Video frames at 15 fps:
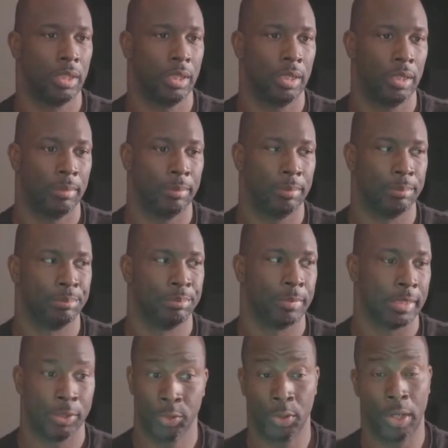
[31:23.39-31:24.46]
Um, I
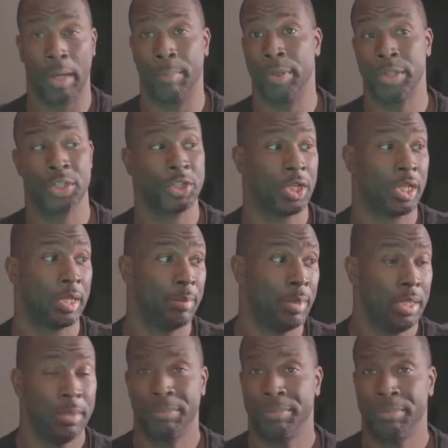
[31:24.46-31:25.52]
don't know how much it's going to be.